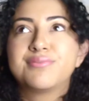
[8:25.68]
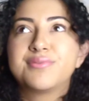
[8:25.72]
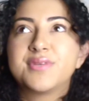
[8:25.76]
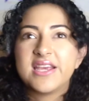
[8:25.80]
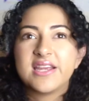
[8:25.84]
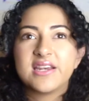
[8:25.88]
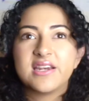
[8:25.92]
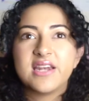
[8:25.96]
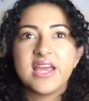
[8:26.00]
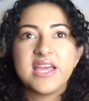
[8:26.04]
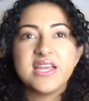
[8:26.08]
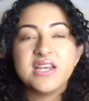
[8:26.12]

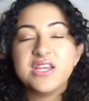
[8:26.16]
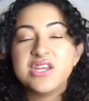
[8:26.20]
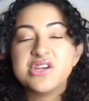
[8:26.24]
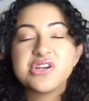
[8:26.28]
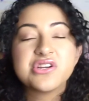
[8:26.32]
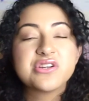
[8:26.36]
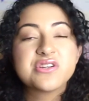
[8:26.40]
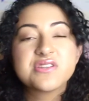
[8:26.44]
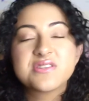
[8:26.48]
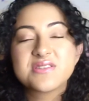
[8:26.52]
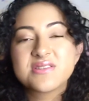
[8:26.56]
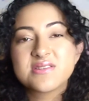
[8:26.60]
9
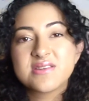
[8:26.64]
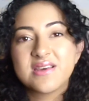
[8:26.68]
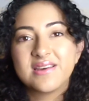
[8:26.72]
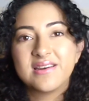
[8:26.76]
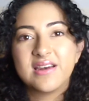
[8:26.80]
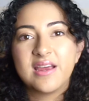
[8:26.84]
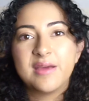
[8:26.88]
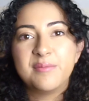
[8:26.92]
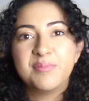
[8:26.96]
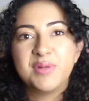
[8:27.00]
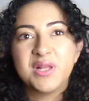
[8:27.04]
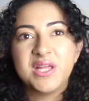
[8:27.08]
years,
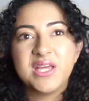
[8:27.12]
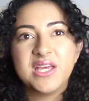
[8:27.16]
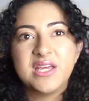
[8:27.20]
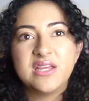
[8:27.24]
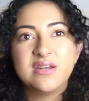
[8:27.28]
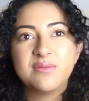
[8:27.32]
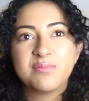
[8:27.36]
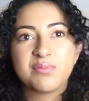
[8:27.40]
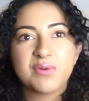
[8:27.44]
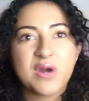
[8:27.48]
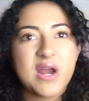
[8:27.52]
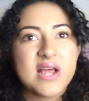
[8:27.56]
and I
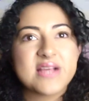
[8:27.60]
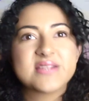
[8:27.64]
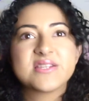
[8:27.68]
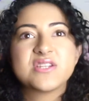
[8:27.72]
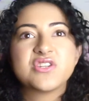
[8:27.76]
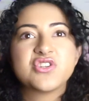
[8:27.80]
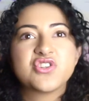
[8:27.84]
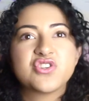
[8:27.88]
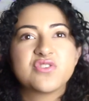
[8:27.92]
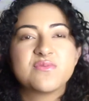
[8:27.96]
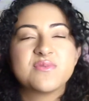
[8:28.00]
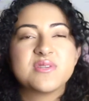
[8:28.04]
played brass
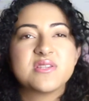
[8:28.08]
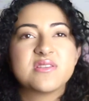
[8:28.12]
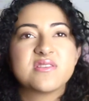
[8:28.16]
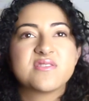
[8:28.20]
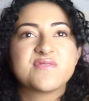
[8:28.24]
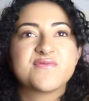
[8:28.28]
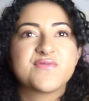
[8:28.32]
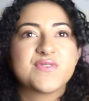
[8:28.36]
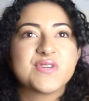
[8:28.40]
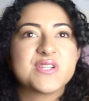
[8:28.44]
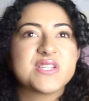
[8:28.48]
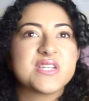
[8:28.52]

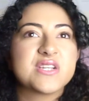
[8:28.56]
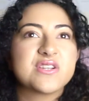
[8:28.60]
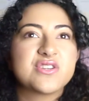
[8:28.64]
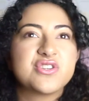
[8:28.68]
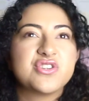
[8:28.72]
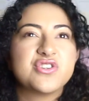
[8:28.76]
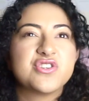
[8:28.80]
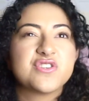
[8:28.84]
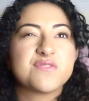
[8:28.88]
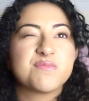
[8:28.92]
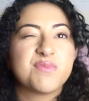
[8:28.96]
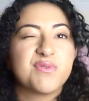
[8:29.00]
instruments for 6
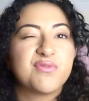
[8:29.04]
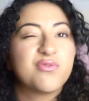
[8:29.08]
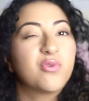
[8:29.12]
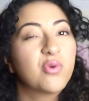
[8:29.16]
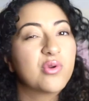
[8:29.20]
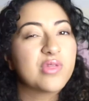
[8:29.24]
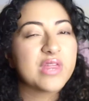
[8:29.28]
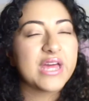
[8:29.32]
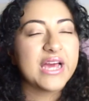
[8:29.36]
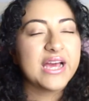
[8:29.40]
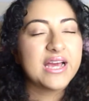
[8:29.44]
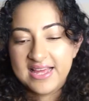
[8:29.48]
years
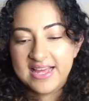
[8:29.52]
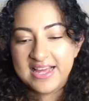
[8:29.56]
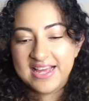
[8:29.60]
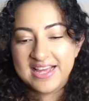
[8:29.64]
before that,